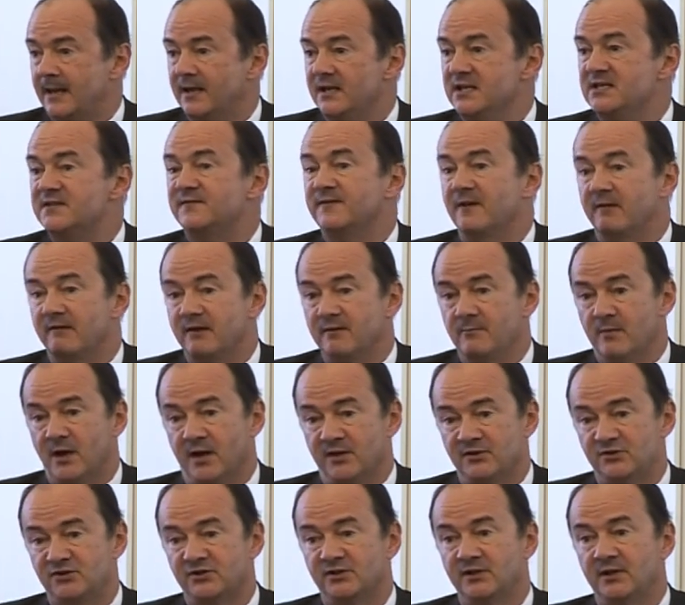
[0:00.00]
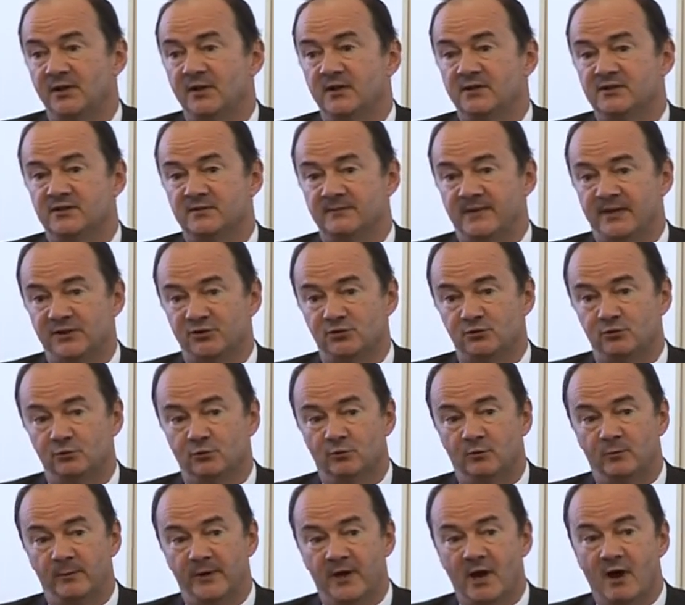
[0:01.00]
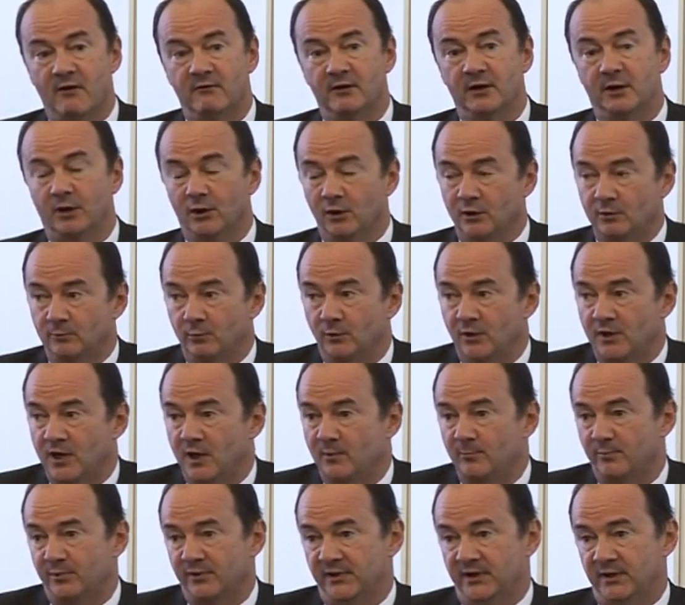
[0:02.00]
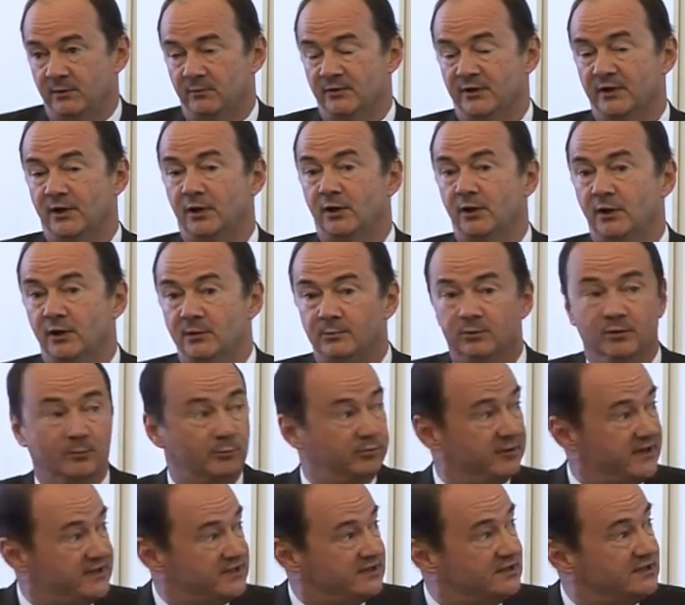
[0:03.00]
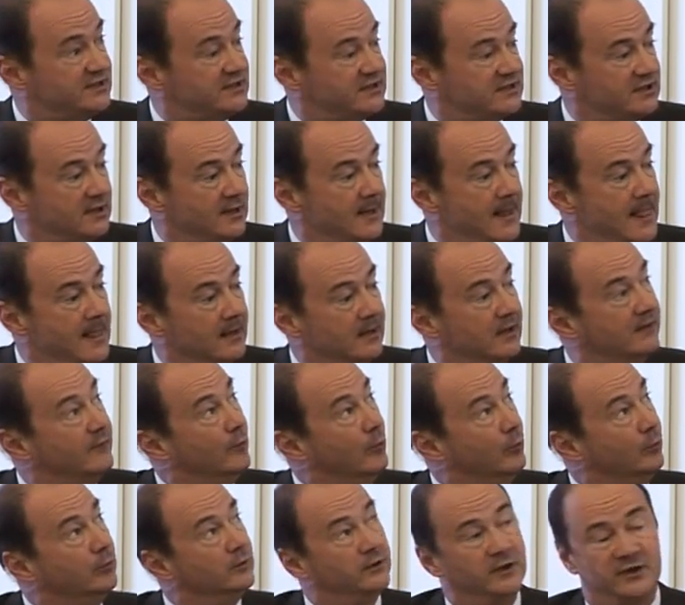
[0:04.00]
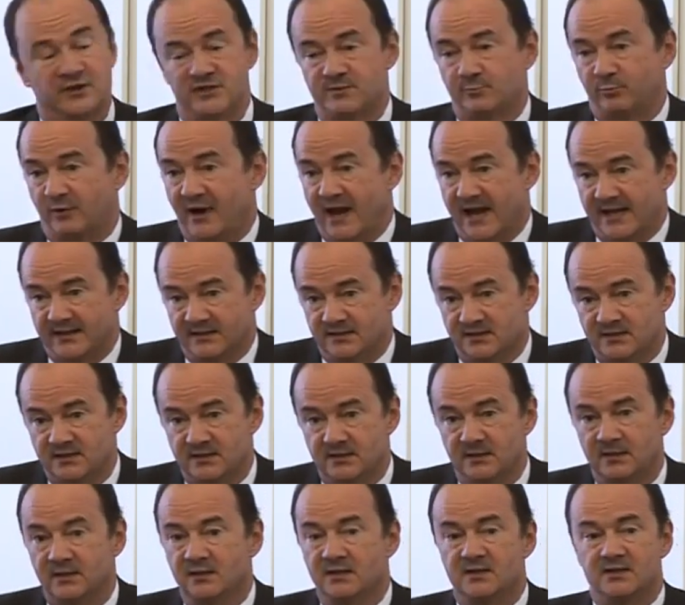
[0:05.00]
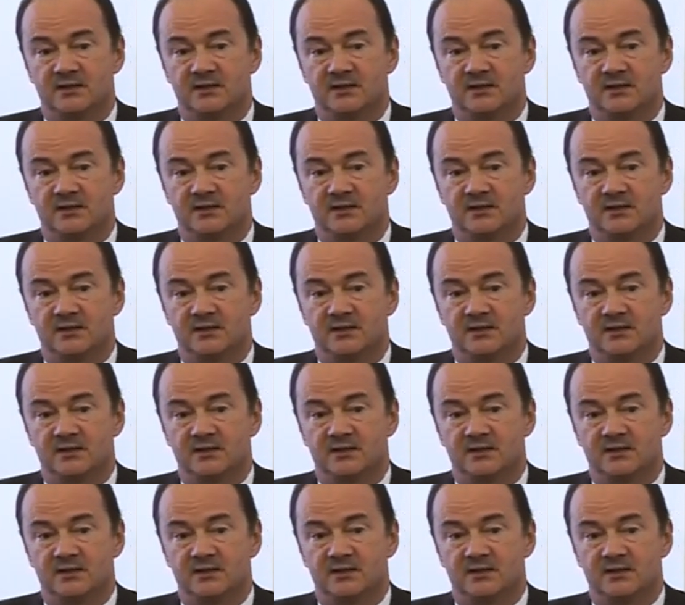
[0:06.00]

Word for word: is very much to make sure we are a global company with a global presence of all those brands.